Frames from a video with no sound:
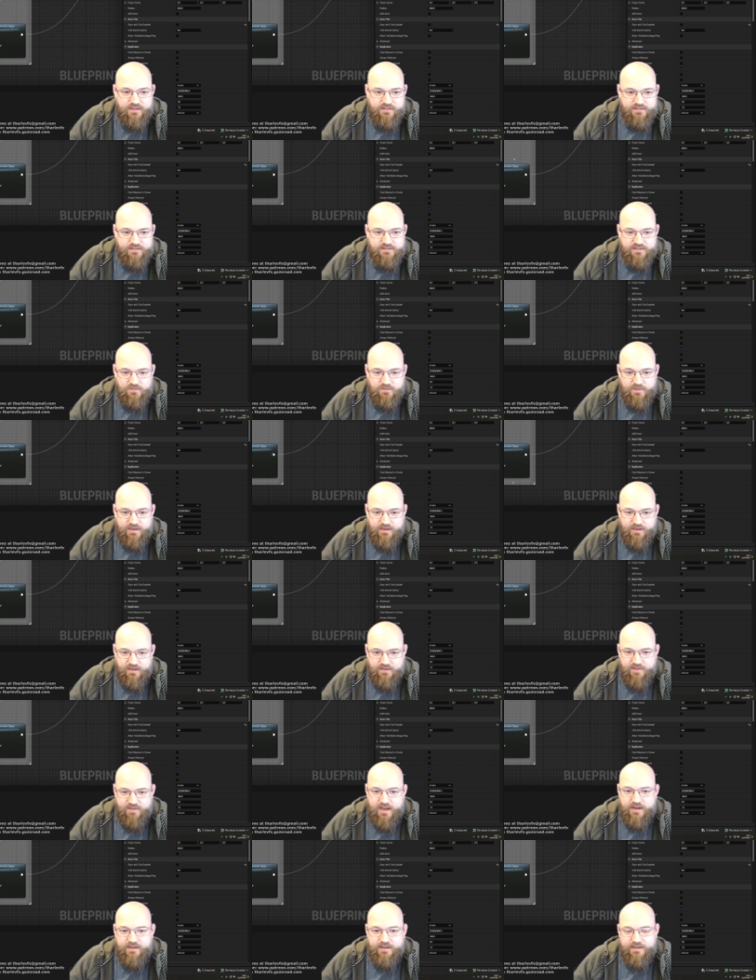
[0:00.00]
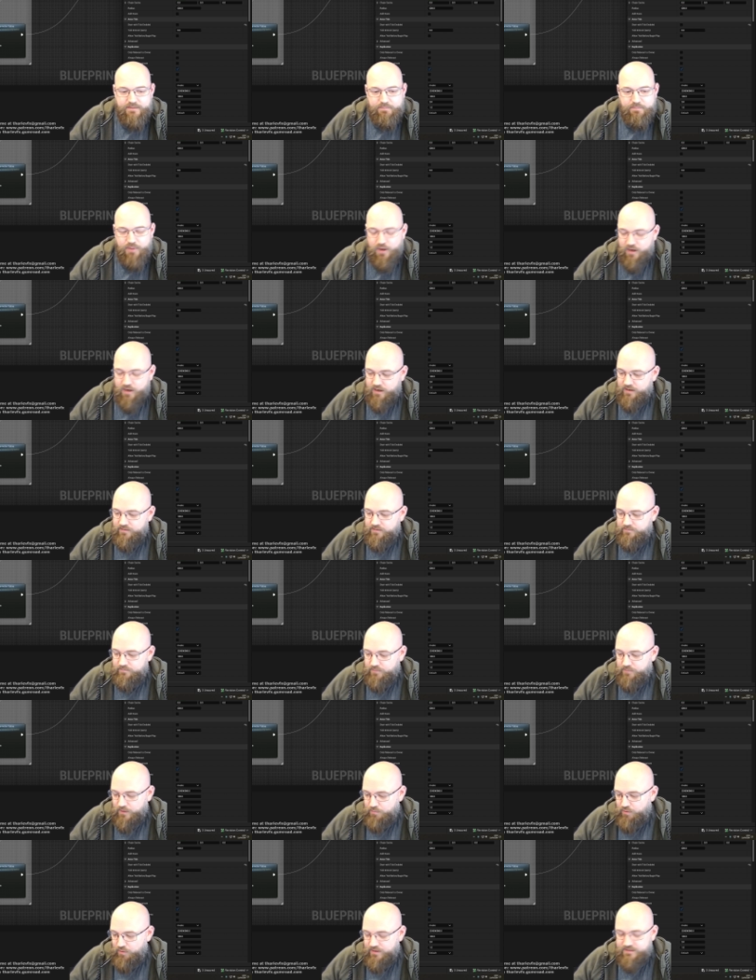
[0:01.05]
and so we can kind of edit it per
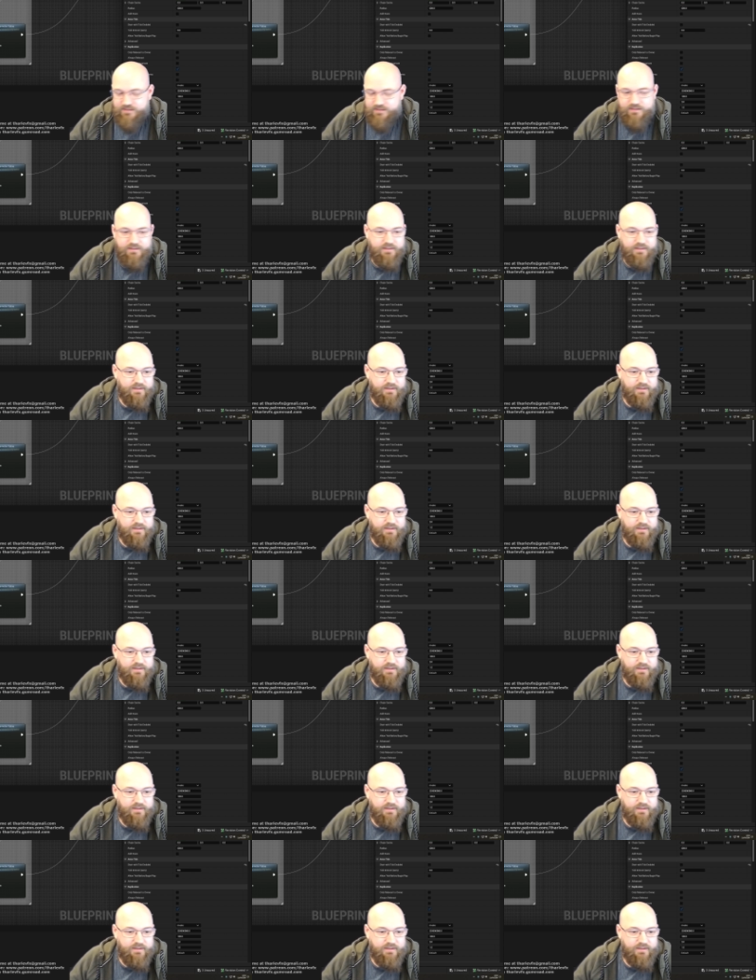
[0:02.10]
blueprint,